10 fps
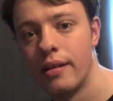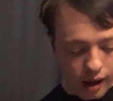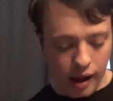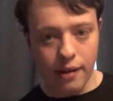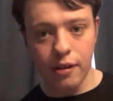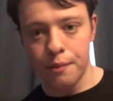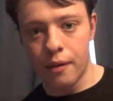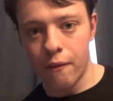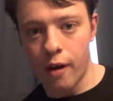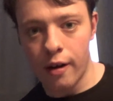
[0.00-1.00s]
At number
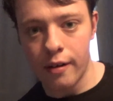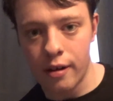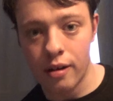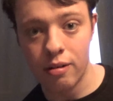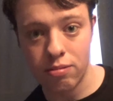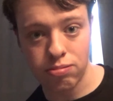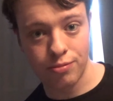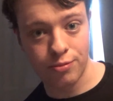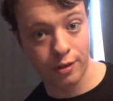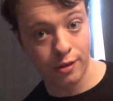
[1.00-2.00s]
1,
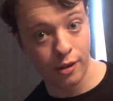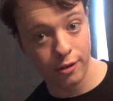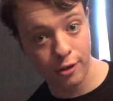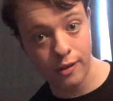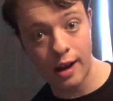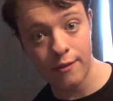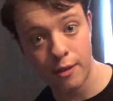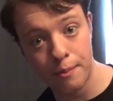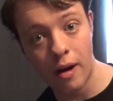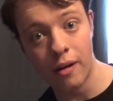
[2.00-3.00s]
for those who have
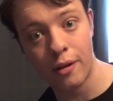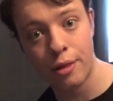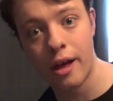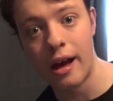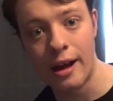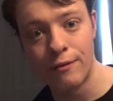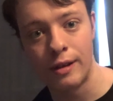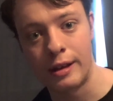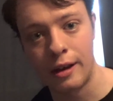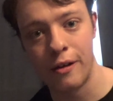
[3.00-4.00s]
the box set, I
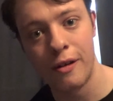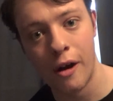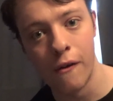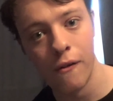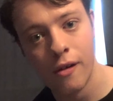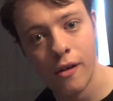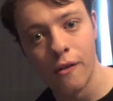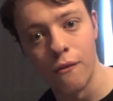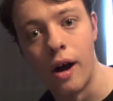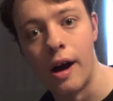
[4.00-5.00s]
think you know
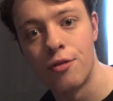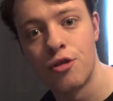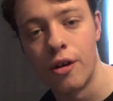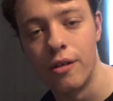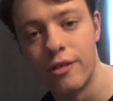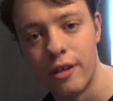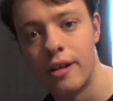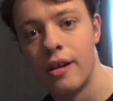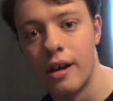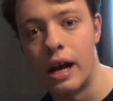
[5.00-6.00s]
what I've chosen,
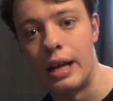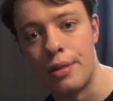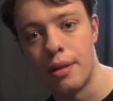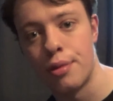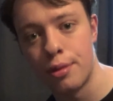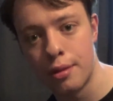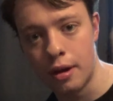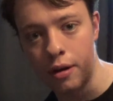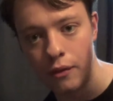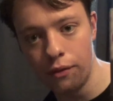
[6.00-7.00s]
and it's the
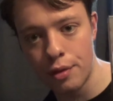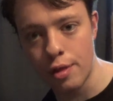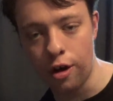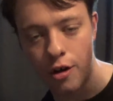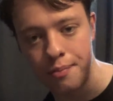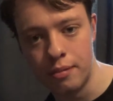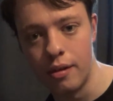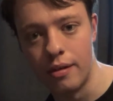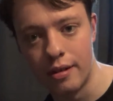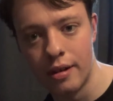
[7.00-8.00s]
Stones of
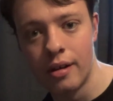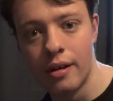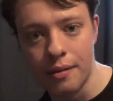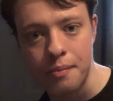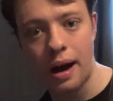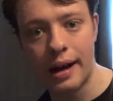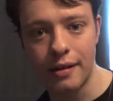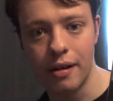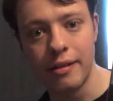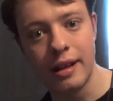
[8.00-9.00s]
Blood. My
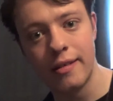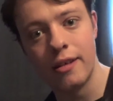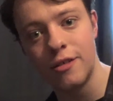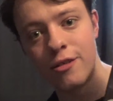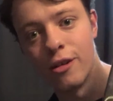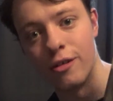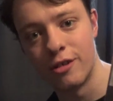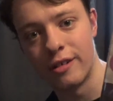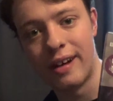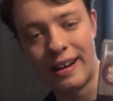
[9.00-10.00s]
God, this is such
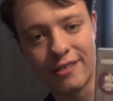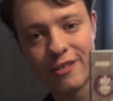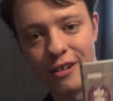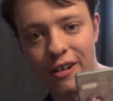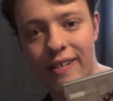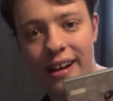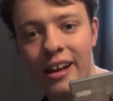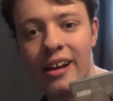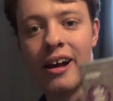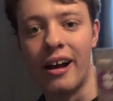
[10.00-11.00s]
a great story.
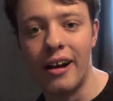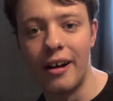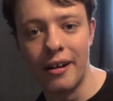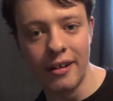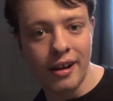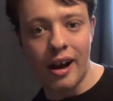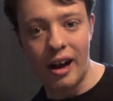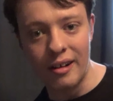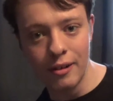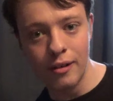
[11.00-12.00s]
I
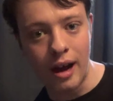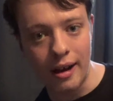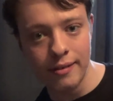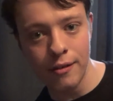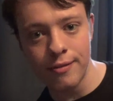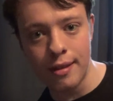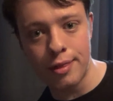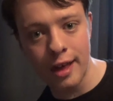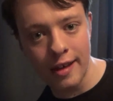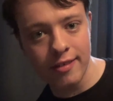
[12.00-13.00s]
love the
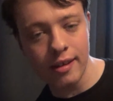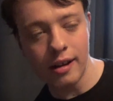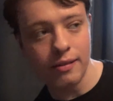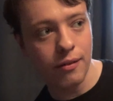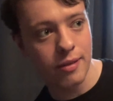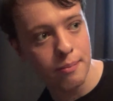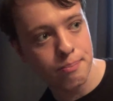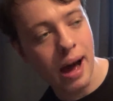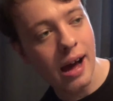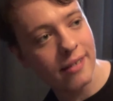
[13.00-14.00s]
setting. I love the
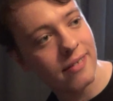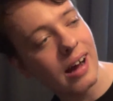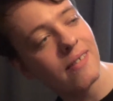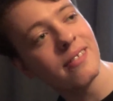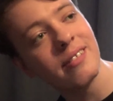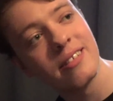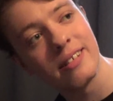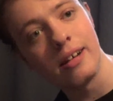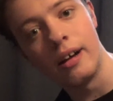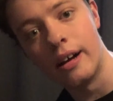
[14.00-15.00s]
background.
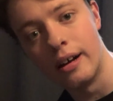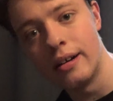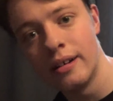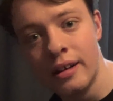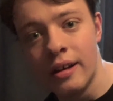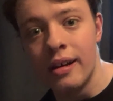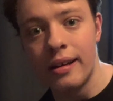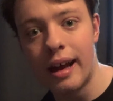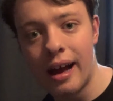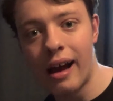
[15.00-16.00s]

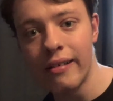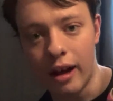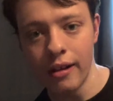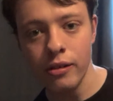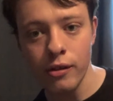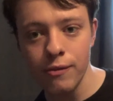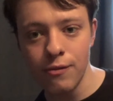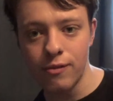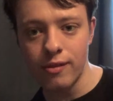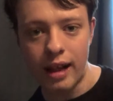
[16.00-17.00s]
Yeah, I
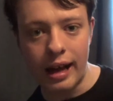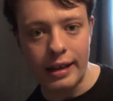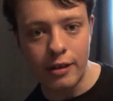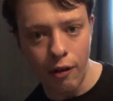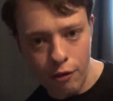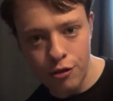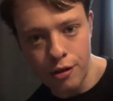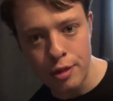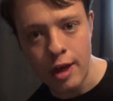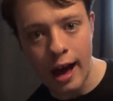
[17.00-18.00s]
love like
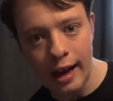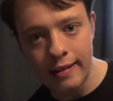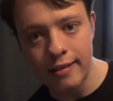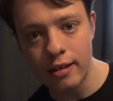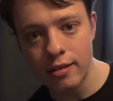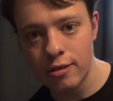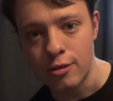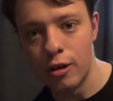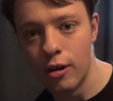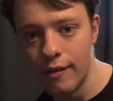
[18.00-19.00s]
countryside
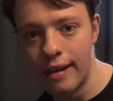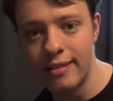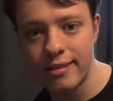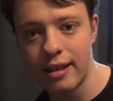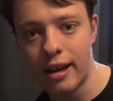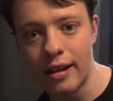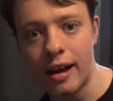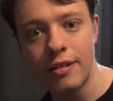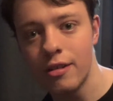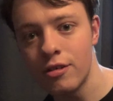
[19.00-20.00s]
stories.
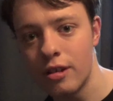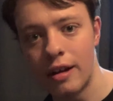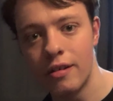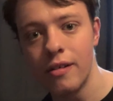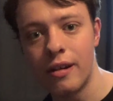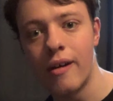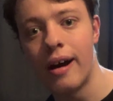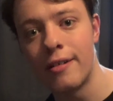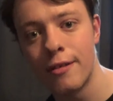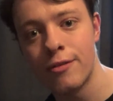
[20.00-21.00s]
I don't know.
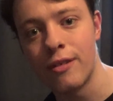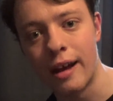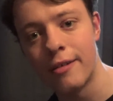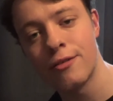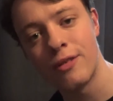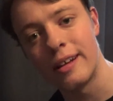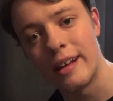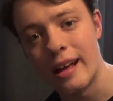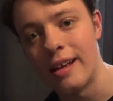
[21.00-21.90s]
I just think